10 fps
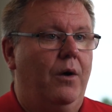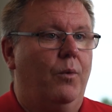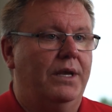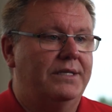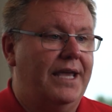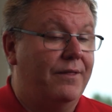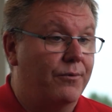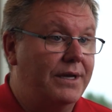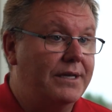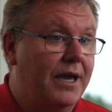We say
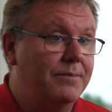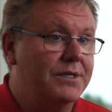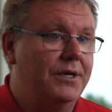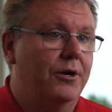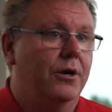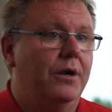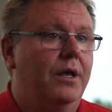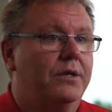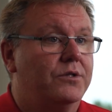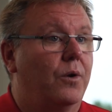3 times a year,
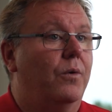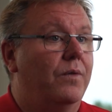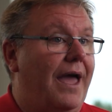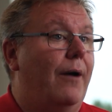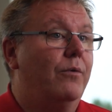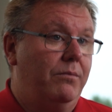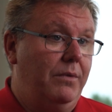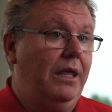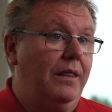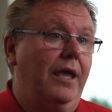so that would
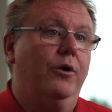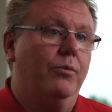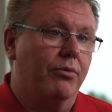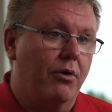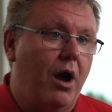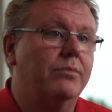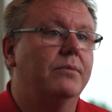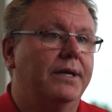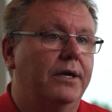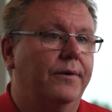mean that you're
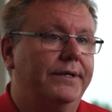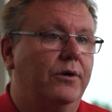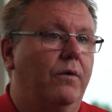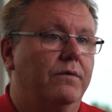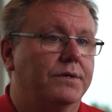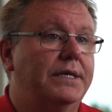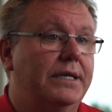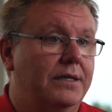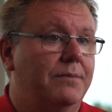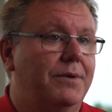probably going to
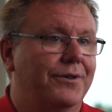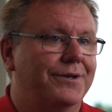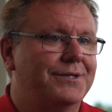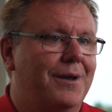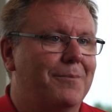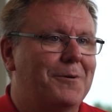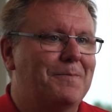overseed in the middle of summer.